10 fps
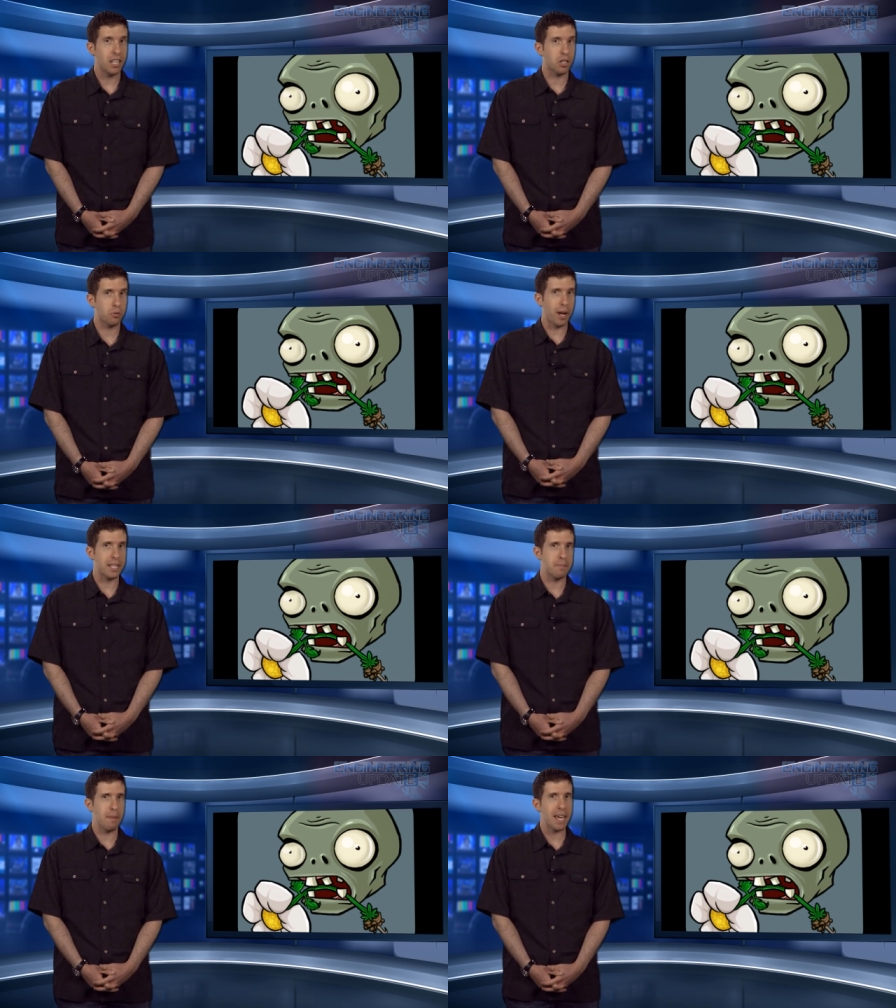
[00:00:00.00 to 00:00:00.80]
it
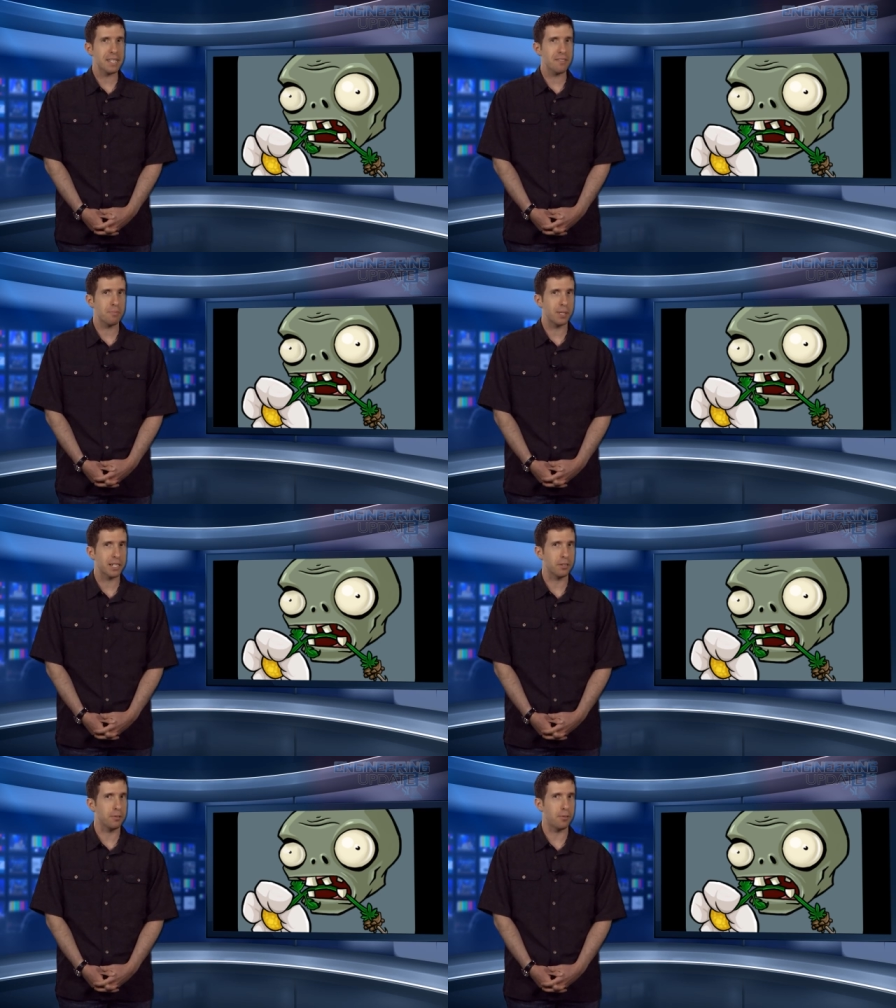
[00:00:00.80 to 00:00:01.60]
creates massive
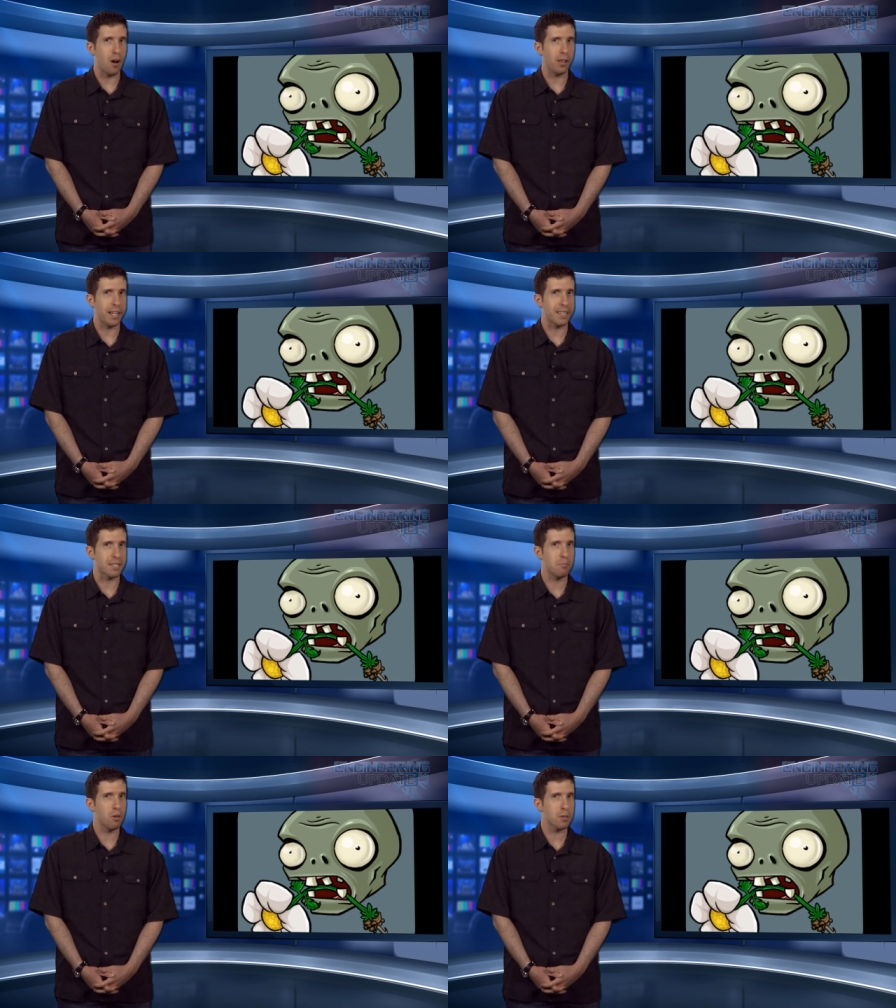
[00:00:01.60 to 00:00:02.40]
political fallout
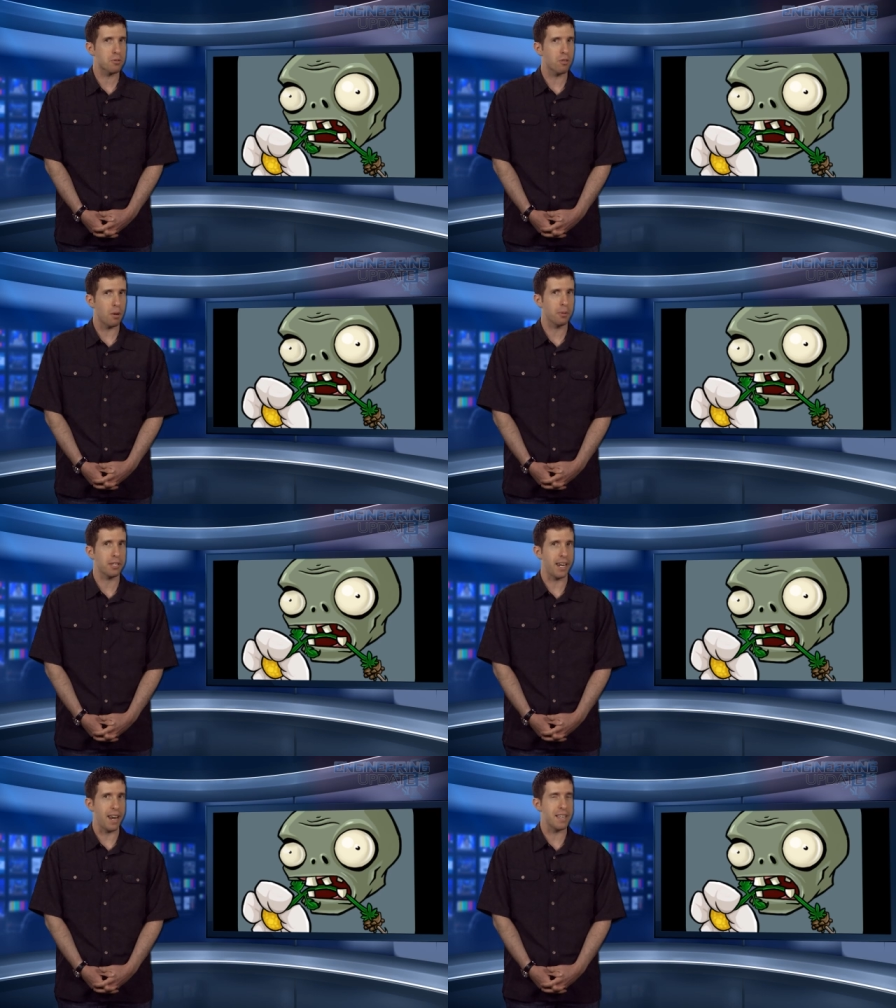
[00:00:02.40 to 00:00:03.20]
that's more trouble
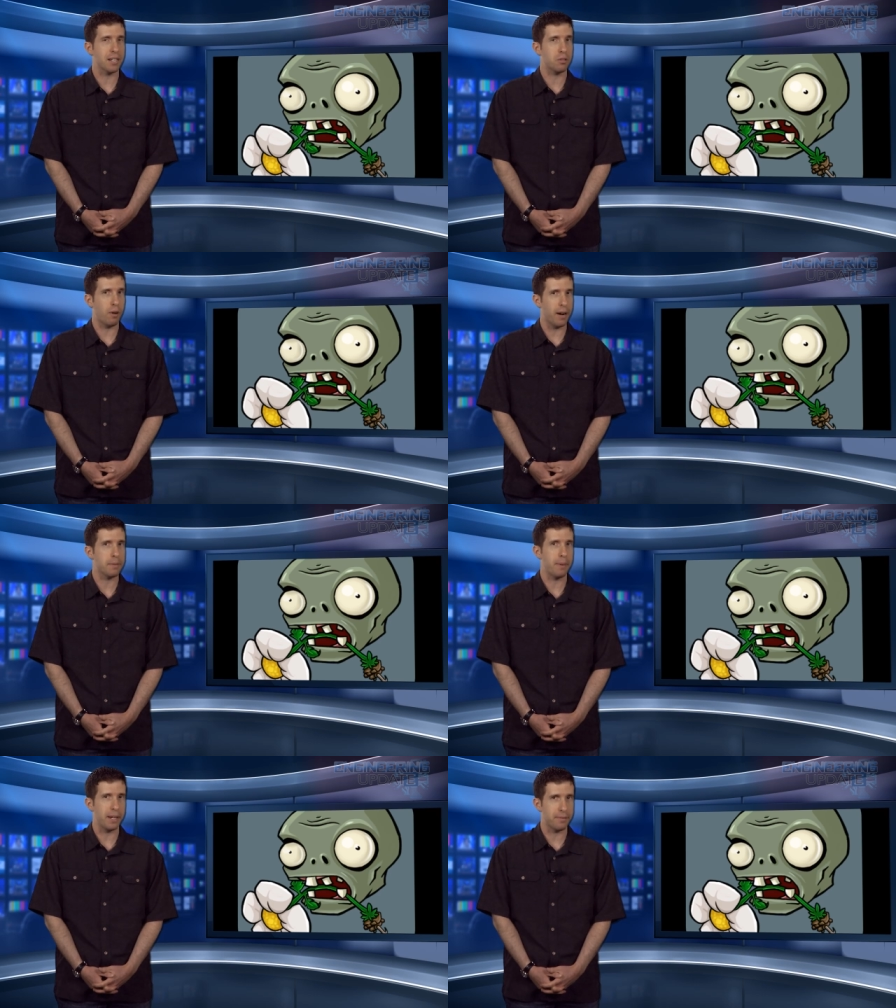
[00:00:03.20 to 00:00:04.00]
than any
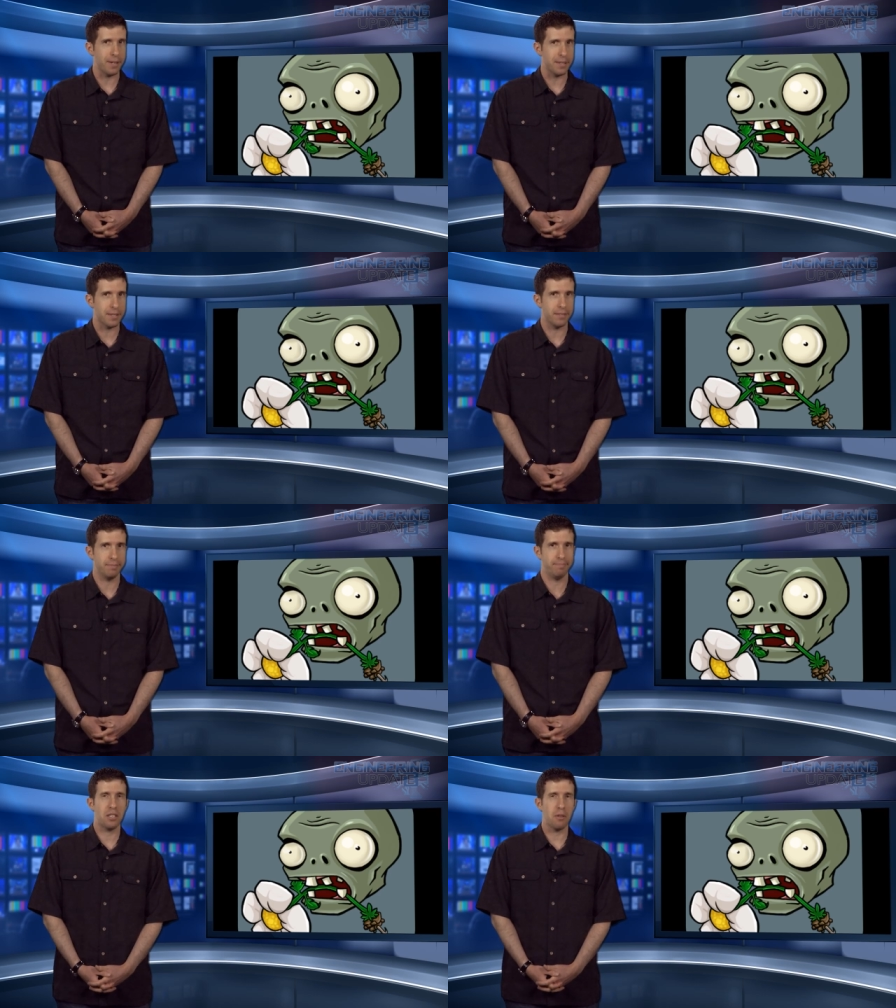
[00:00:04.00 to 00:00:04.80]
acquired benefits.
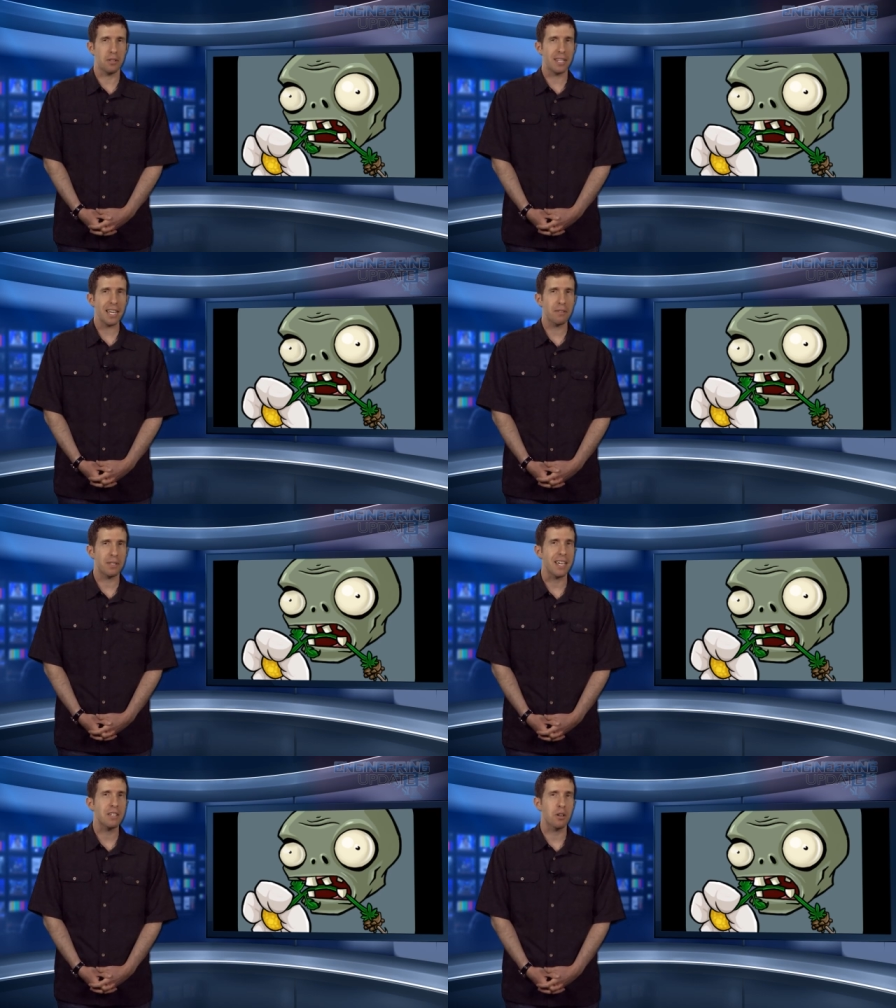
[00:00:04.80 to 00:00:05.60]
So the
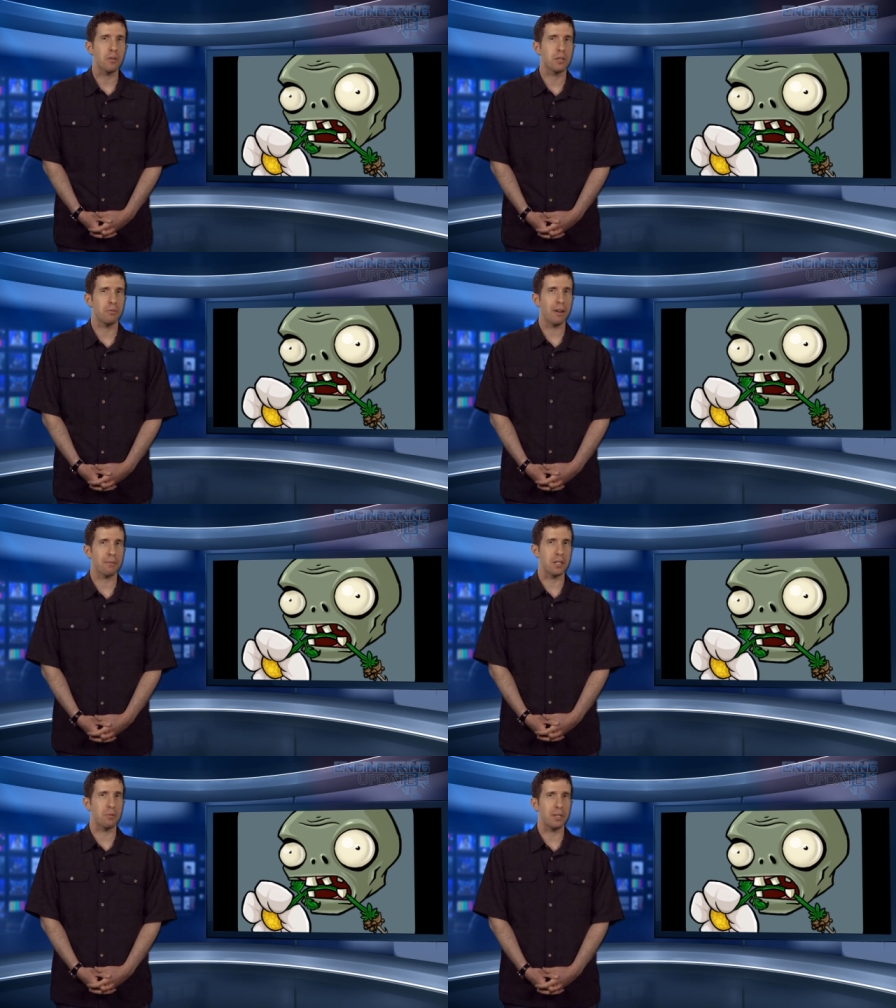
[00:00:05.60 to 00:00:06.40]
DoD chose to
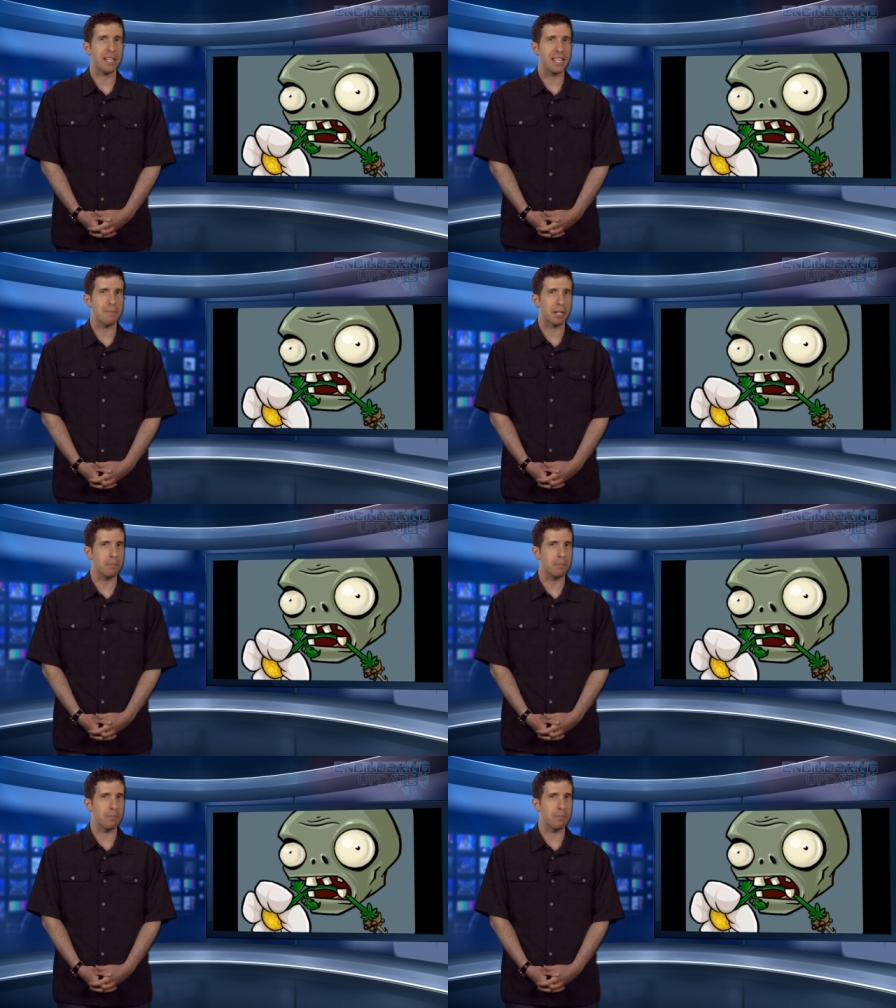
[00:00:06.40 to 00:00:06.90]
reference what they deem a